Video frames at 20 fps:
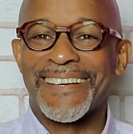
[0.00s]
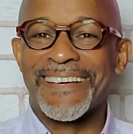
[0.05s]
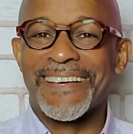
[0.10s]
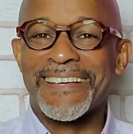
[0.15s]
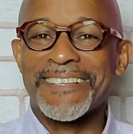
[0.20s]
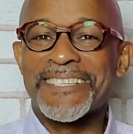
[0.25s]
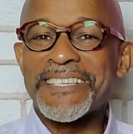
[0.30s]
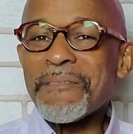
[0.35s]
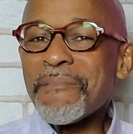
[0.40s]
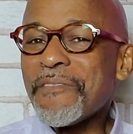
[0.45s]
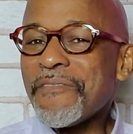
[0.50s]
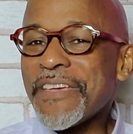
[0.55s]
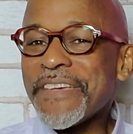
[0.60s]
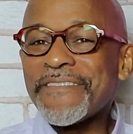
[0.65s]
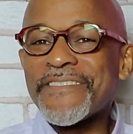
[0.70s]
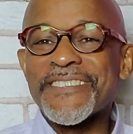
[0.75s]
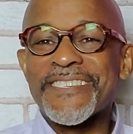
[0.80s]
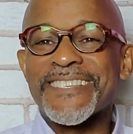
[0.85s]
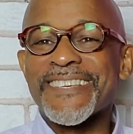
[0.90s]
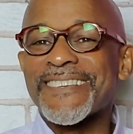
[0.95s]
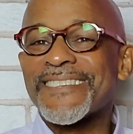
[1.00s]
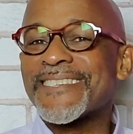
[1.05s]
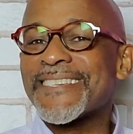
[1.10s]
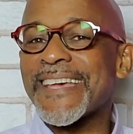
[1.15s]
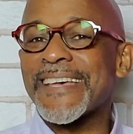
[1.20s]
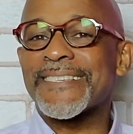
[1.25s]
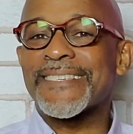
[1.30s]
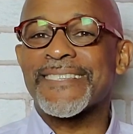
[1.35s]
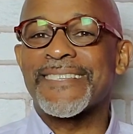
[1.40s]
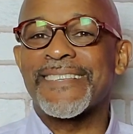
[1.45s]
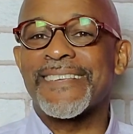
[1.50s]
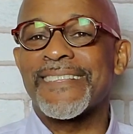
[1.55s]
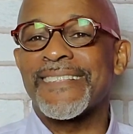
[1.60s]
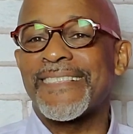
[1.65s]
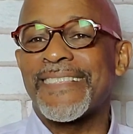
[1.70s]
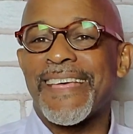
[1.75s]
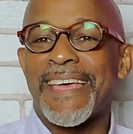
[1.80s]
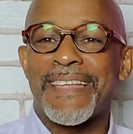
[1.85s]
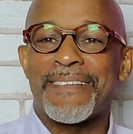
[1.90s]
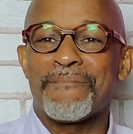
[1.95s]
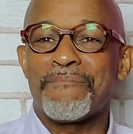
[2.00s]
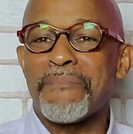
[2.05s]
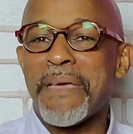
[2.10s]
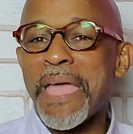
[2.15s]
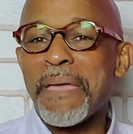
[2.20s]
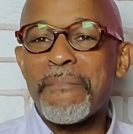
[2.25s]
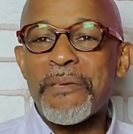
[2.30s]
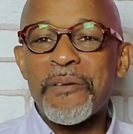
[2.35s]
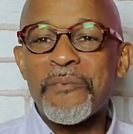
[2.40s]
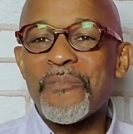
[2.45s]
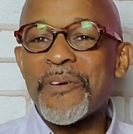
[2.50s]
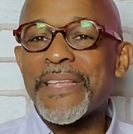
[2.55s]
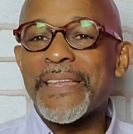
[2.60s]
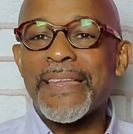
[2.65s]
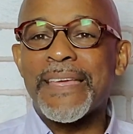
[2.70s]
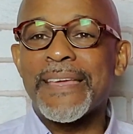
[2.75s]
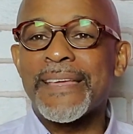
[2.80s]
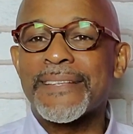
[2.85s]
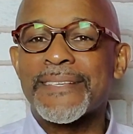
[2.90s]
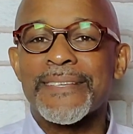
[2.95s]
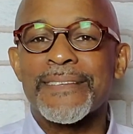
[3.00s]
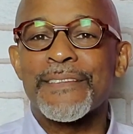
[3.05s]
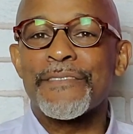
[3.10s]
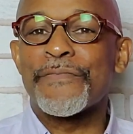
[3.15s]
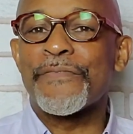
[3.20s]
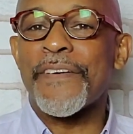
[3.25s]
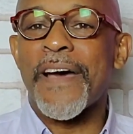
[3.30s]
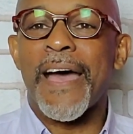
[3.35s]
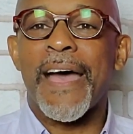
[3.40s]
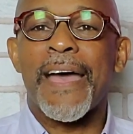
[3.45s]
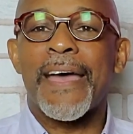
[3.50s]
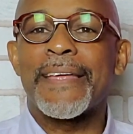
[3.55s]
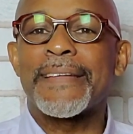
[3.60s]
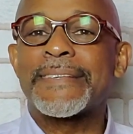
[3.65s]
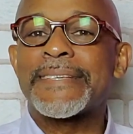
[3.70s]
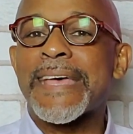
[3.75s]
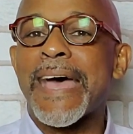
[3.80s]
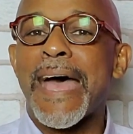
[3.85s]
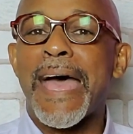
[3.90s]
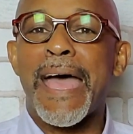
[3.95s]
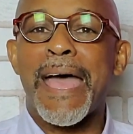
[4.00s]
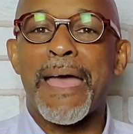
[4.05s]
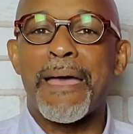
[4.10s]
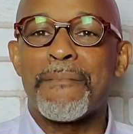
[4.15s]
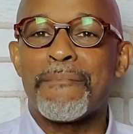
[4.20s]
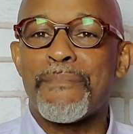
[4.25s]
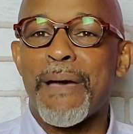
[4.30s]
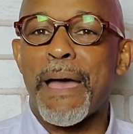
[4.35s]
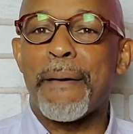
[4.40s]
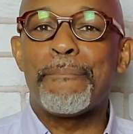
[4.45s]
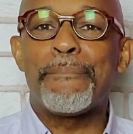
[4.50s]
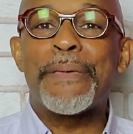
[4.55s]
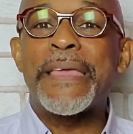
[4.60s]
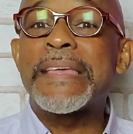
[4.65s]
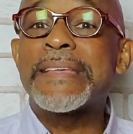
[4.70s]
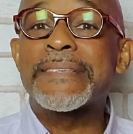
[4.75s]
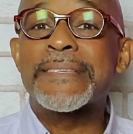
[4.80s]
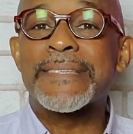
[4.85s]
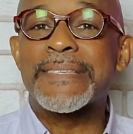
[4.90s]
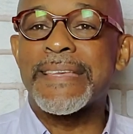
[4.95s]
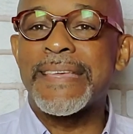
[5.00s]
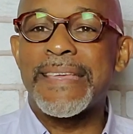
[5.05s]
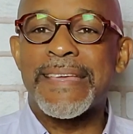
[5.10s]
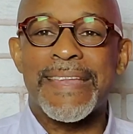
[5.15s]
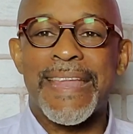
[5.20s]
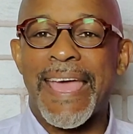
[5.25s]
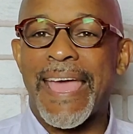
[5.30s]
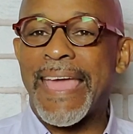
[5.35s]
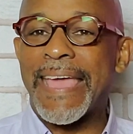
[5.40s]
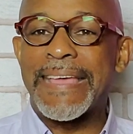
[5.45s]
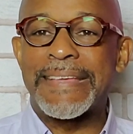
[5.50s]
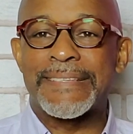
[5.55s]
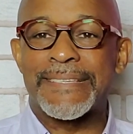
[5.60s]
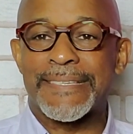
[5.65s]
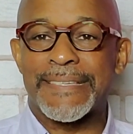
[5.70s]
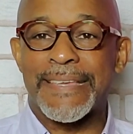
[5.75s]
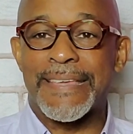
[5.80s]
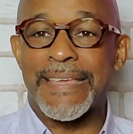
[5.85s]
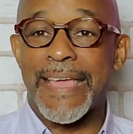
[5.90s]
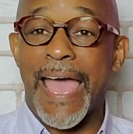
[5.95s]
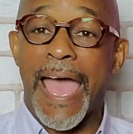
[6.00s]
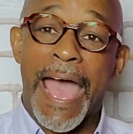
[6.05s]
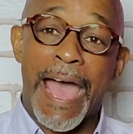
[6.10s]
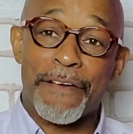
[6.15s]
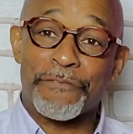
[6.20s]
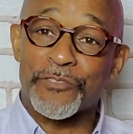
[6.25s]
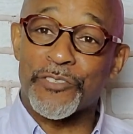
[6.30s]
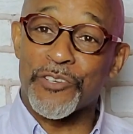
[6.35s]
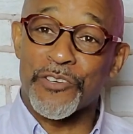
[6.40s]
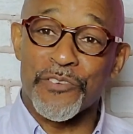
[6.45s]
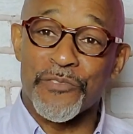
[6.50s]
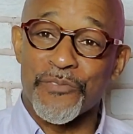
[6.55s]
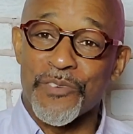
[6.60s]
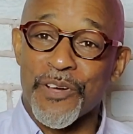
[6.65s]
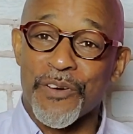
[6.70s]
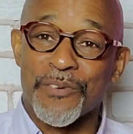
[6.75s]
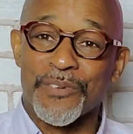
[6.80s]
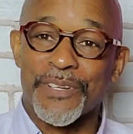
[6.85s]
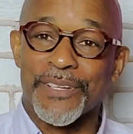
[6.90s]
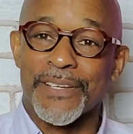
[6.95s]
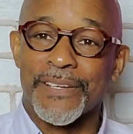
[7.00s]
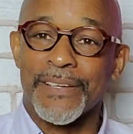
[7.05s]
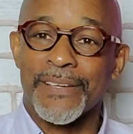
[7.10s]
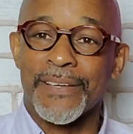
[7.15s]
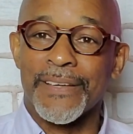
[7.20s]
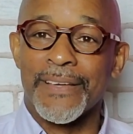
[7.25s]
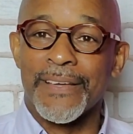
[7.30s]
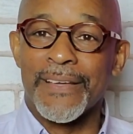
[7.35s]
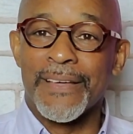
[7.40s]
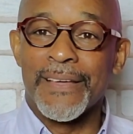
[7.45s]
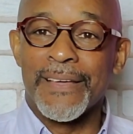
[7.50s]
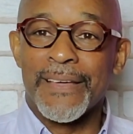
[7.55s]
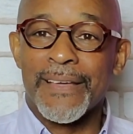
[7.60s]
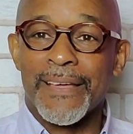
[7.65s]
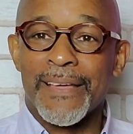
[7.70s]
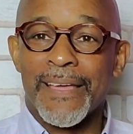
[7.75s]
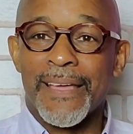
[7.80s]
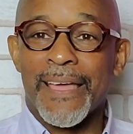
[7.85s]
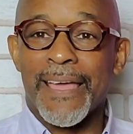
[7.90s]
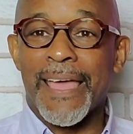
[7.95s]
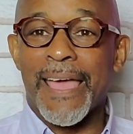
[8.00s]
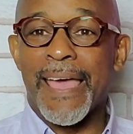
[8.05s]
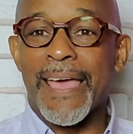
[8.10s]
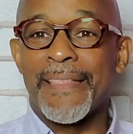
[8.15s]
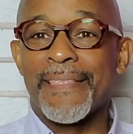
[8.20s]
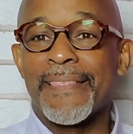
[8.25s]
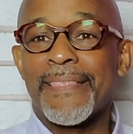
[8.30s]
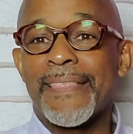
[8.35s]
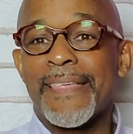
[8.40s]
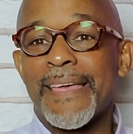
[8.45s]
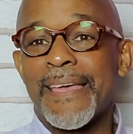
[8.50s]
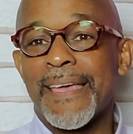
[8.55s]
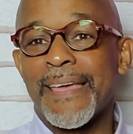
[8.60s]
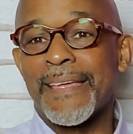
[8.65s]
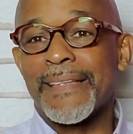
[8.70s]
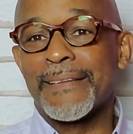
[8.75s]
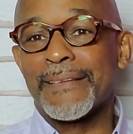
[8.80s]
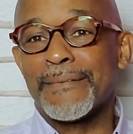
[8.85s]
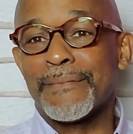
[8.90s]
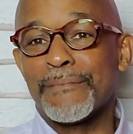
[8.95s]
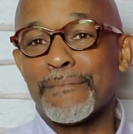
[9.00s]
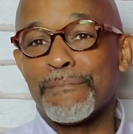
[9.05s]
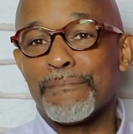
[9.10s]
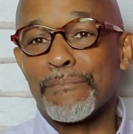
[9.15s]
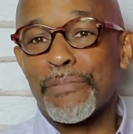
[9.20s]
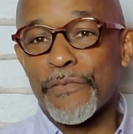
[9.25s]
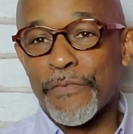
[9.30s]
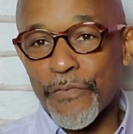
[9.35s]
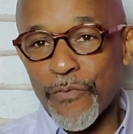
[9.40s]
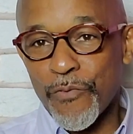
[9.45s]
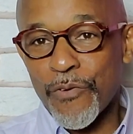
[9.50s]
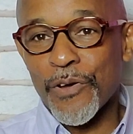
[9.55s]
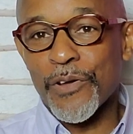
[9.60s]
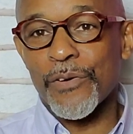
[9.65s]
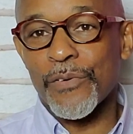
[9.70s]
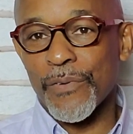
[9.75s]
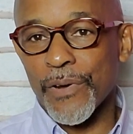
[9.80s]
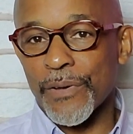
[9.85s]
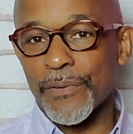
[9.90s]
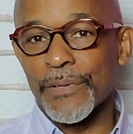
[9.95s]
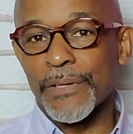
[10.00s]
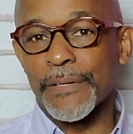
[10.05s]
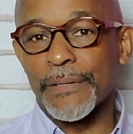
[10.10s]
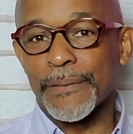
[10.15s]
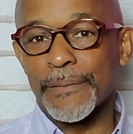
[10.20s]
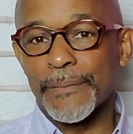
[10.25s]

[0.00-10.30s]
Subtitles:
Some have even suggested that maybe we need to define time by BC and AC, after Corona and then before Corona.